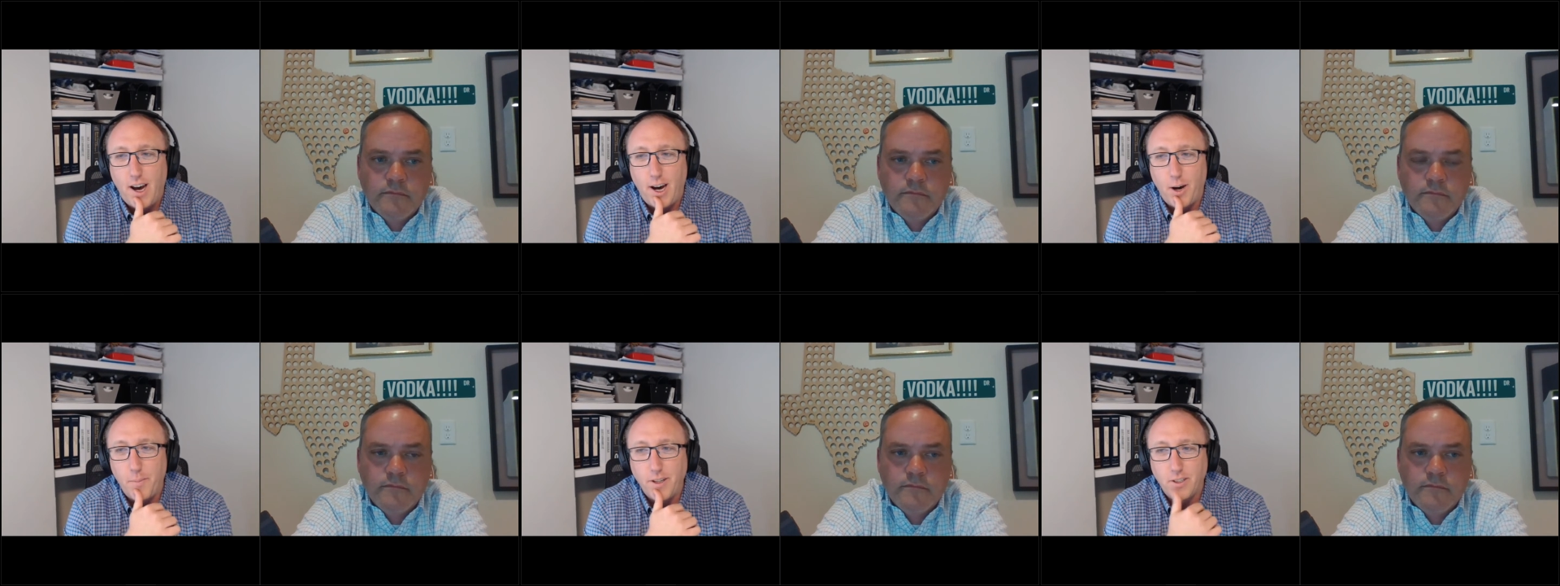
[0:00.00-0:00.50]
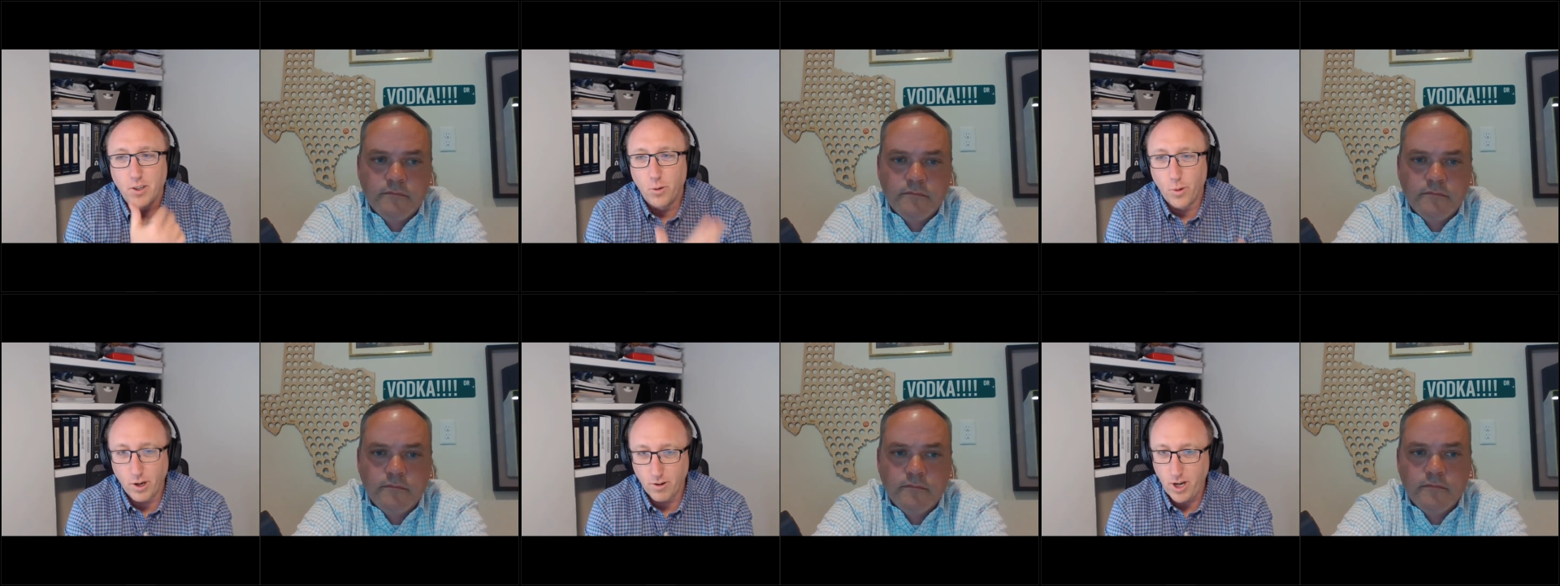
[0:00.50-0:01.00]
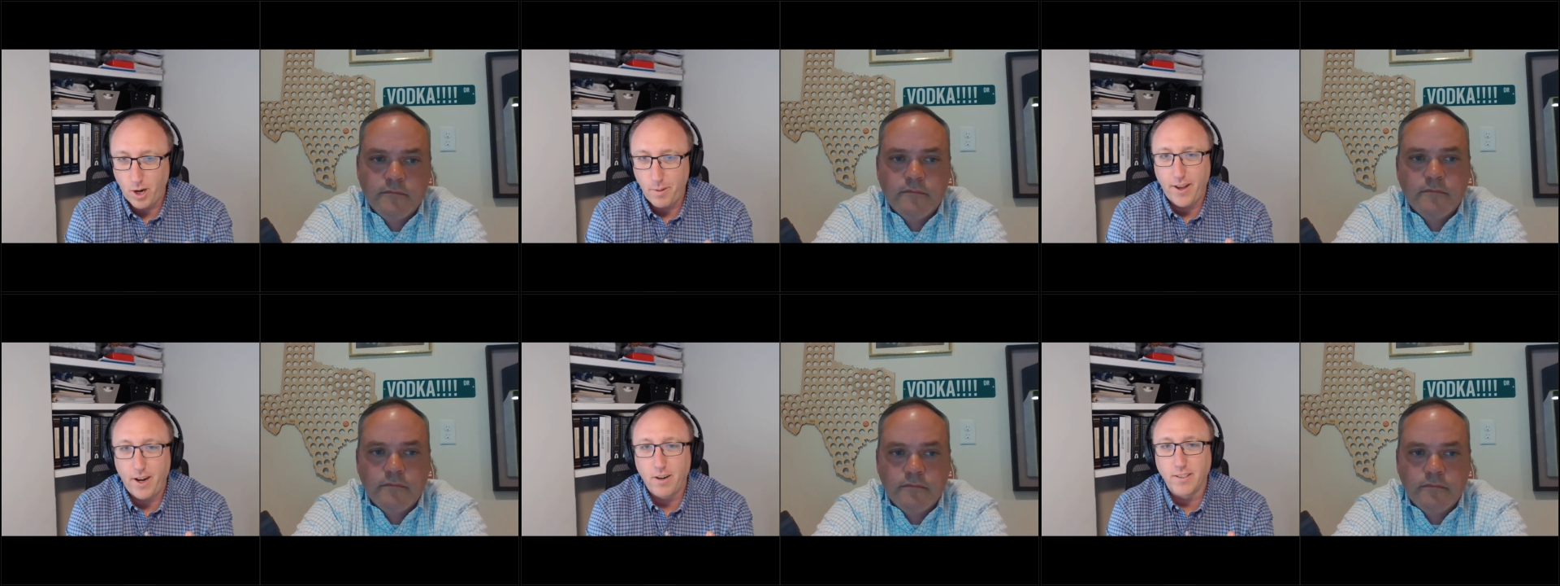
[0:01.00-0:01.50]
Speaker 1: Um, and so what you're talking
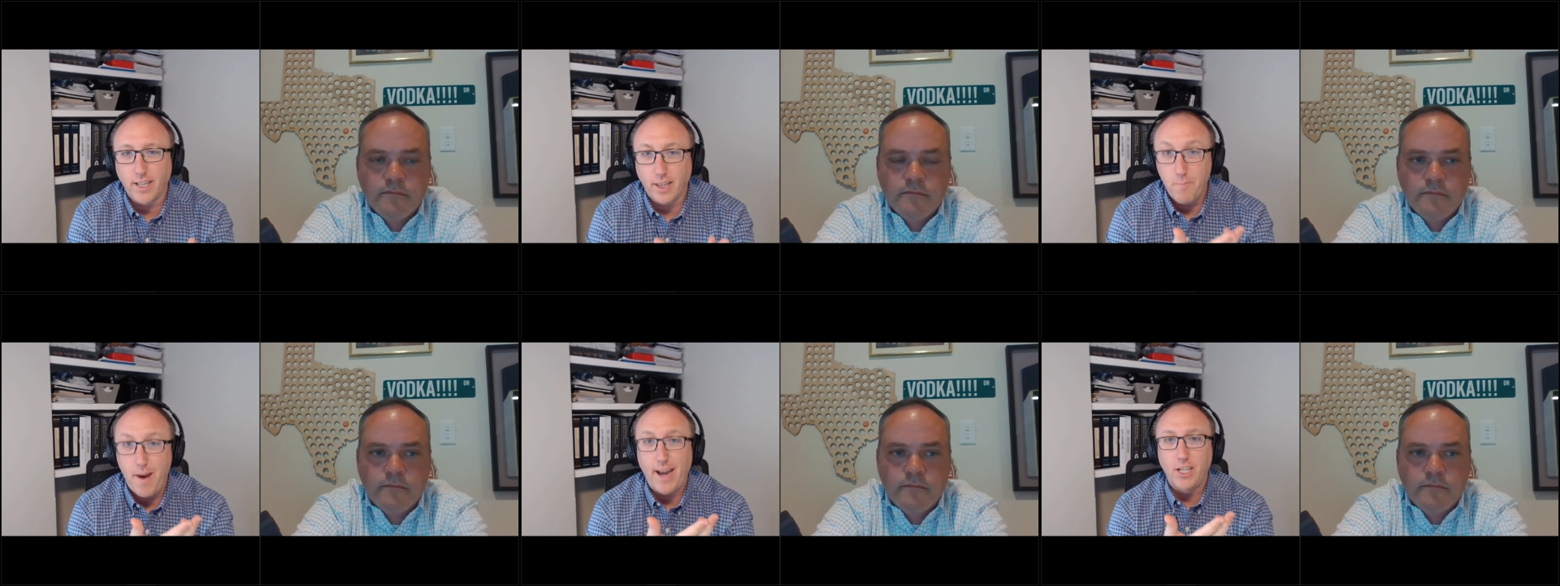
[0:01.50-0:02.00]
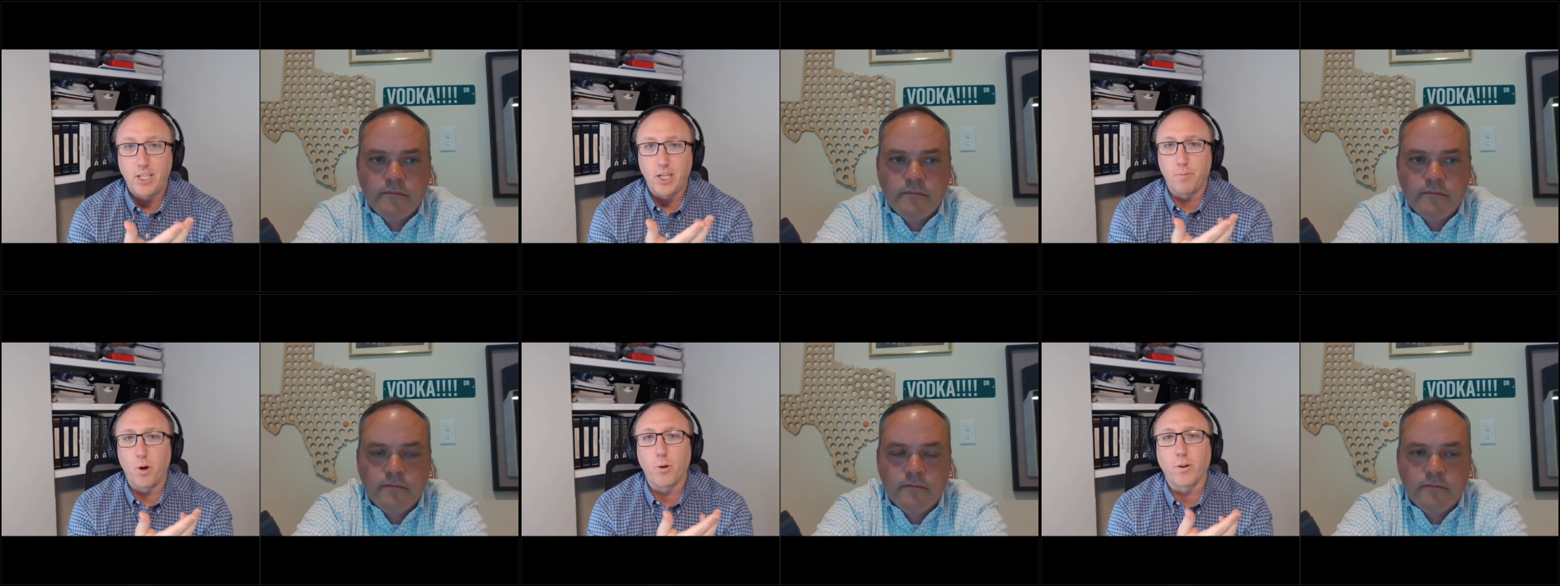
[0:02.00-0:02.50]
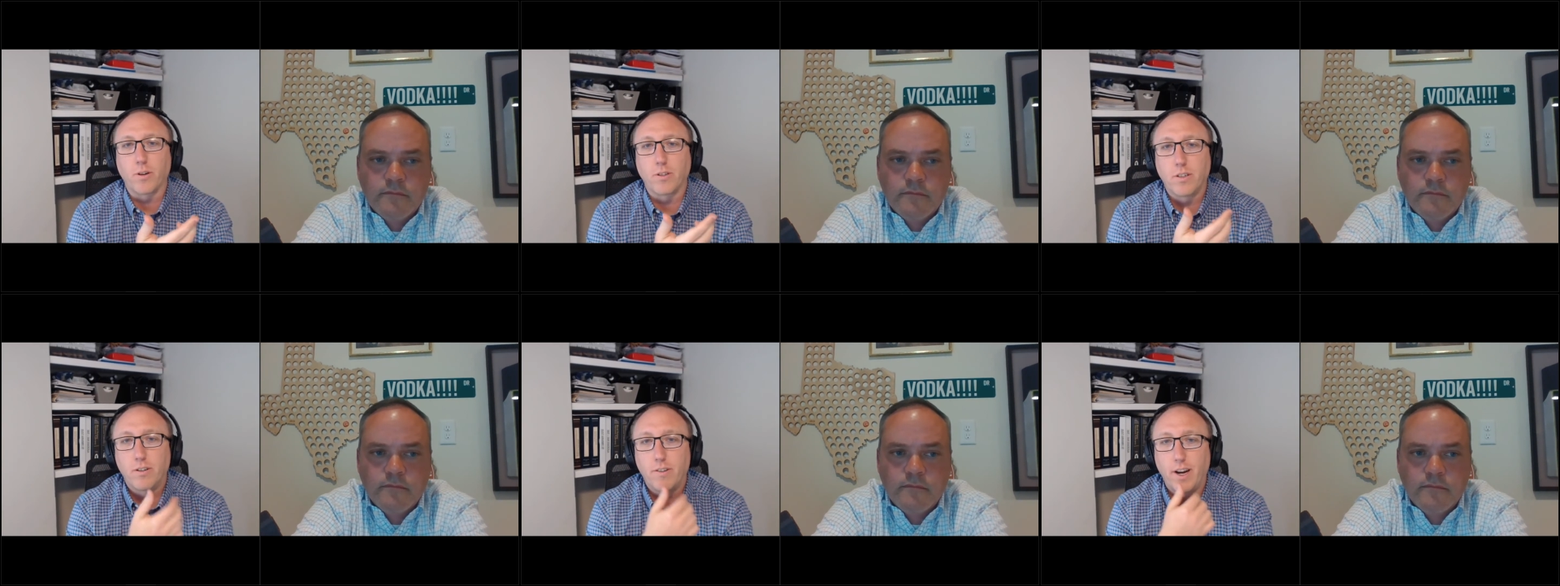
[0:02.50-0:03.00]
about there is like the managing
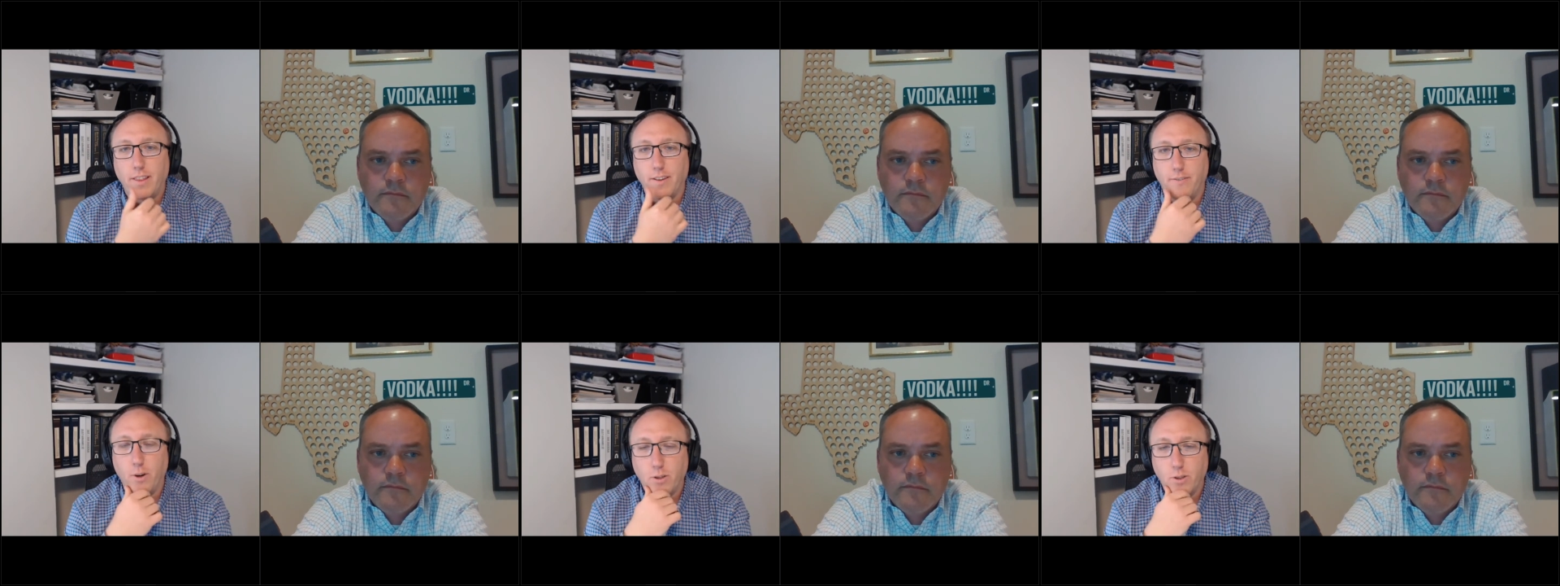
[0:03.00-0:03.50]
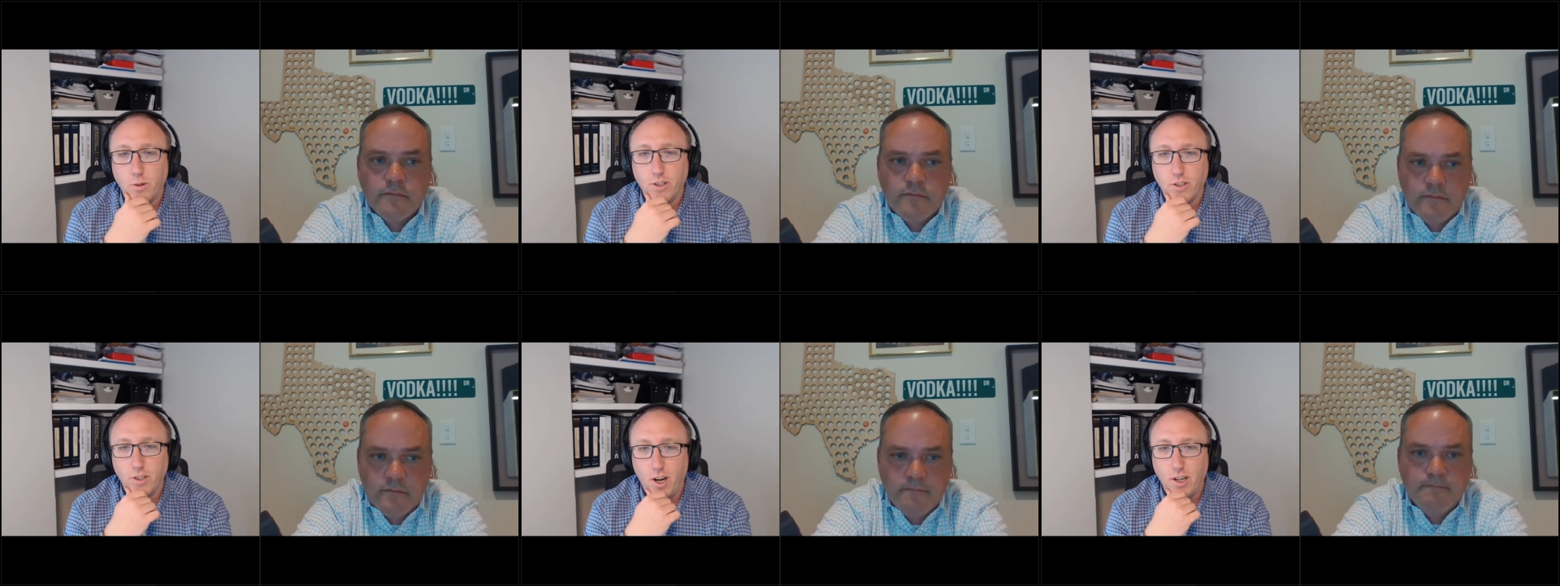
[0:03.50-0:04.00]
brokers, right? The folks who are just